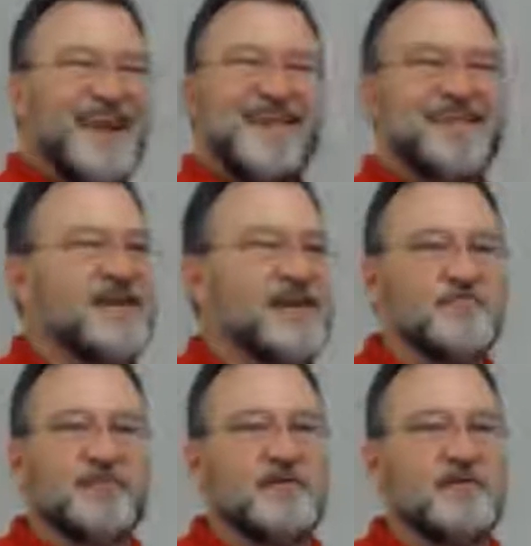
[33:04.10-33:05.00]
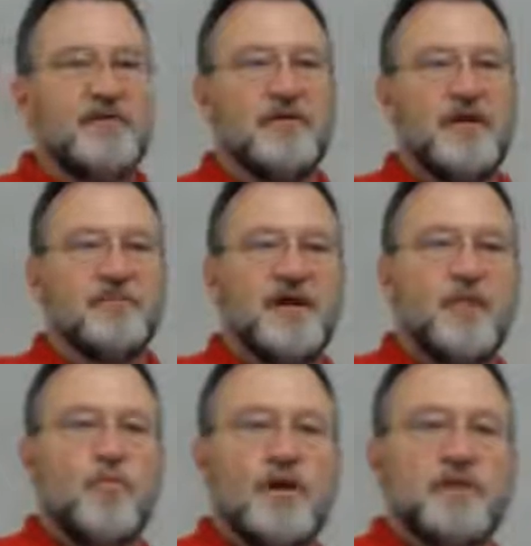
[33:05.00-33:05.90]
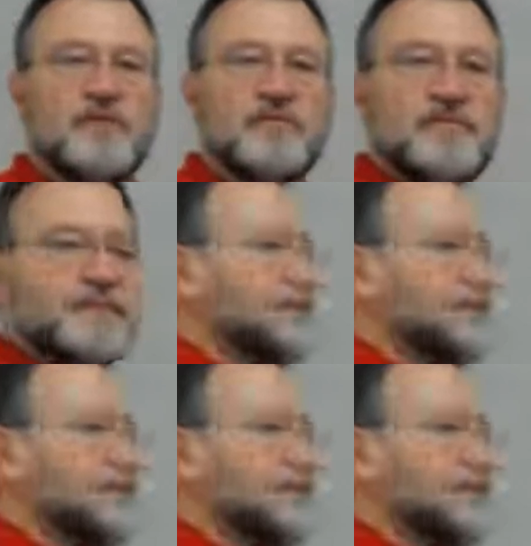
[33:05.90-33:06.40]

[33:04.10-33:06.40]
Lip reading: going to take that hydrogen and become water.